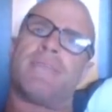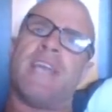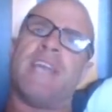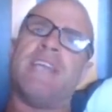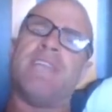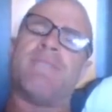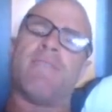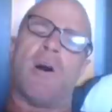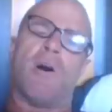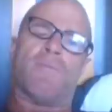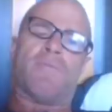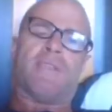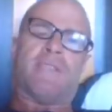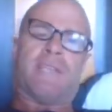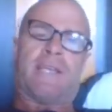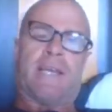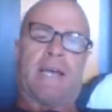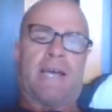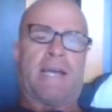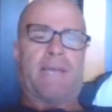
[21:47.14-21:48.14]
get involved in
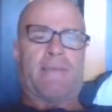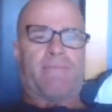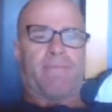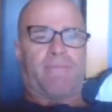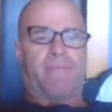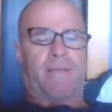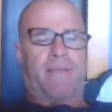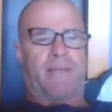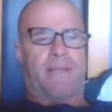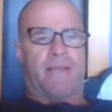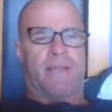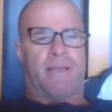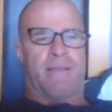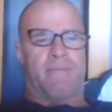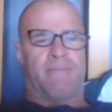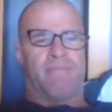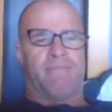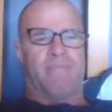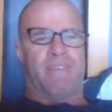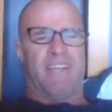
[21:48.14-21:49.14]
the game.
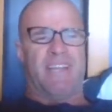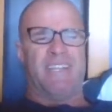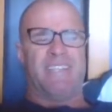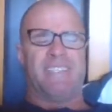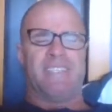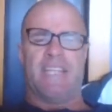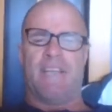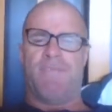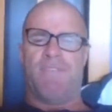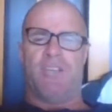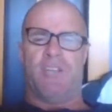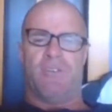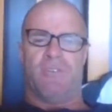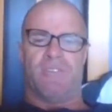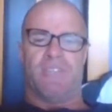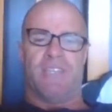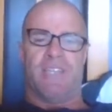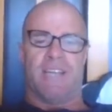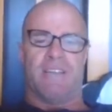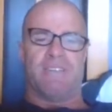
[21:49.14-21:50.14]
And it's
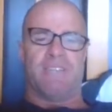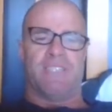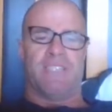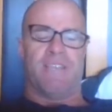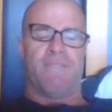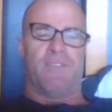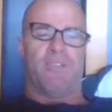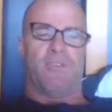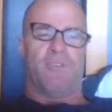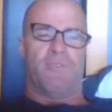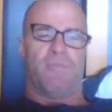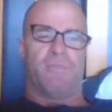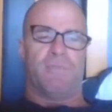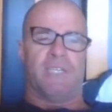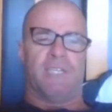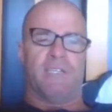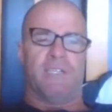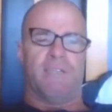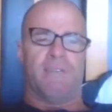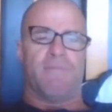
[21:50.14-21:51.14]
difficult, you know,
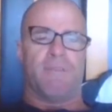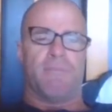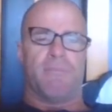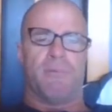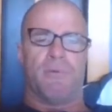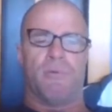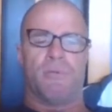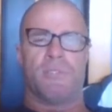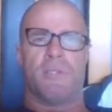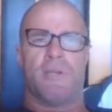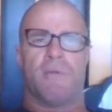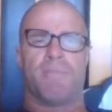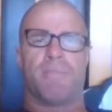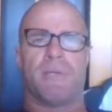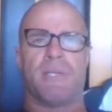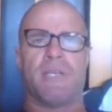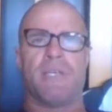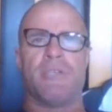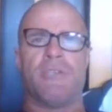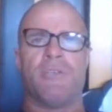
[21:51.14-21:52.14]
particularly if the ball's not
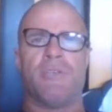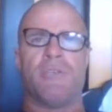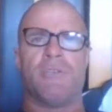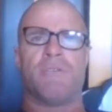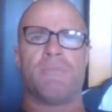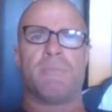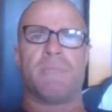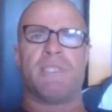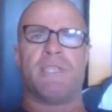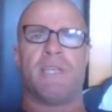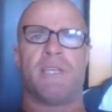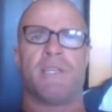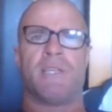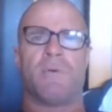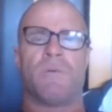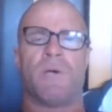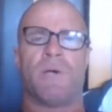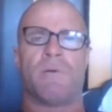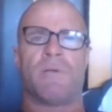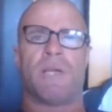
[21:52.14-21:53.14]
being used
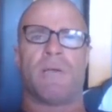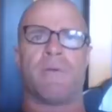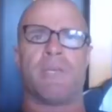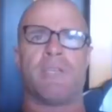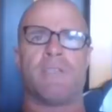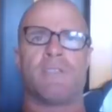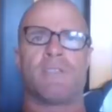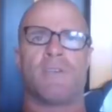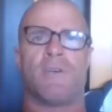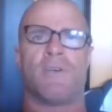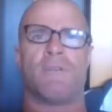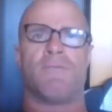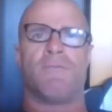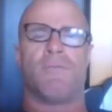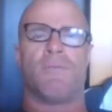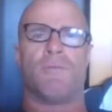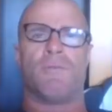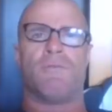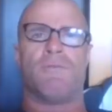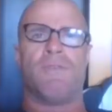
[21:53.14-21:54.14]
particularly well going inside
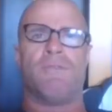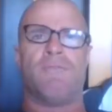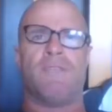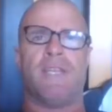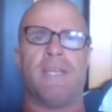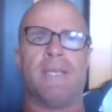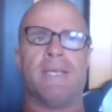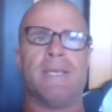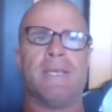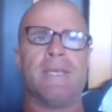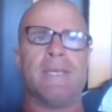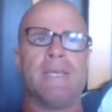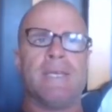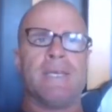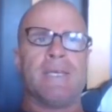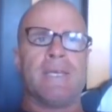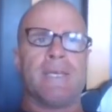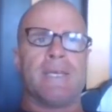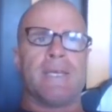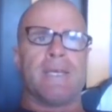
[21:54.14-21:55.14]
forward 50.
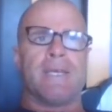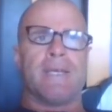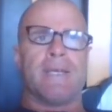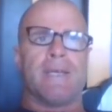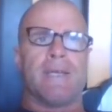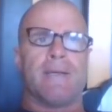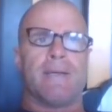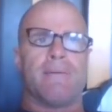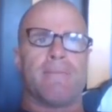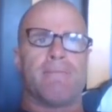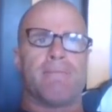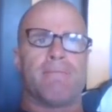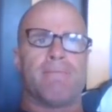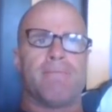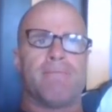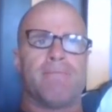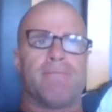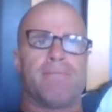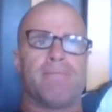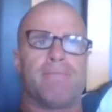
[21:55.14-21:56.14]

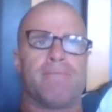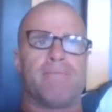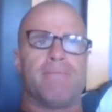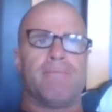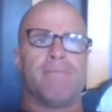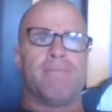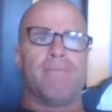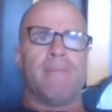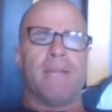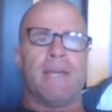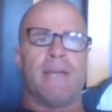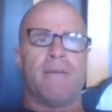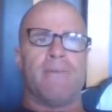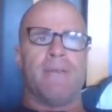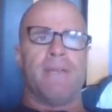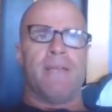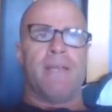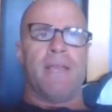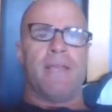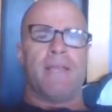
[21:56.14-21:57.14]
You know,
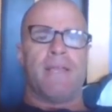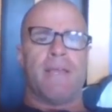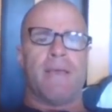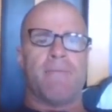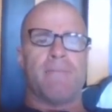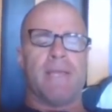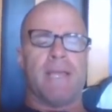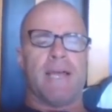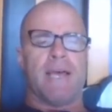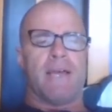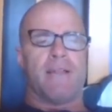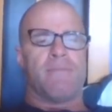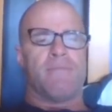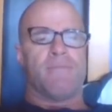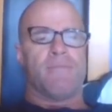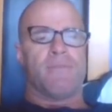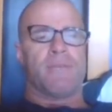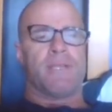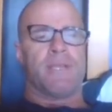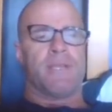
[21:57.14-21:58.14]
it can be hard
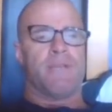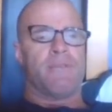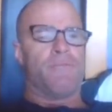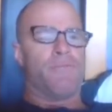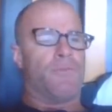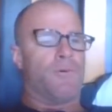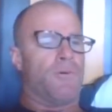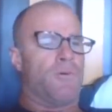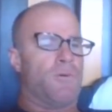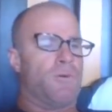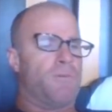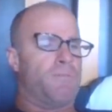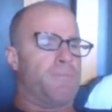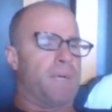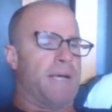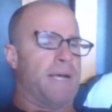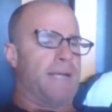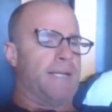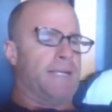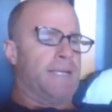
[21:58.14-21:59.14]
for a key forward,
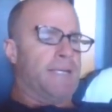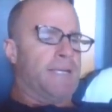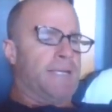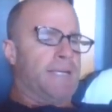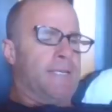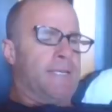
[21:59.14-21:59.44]
but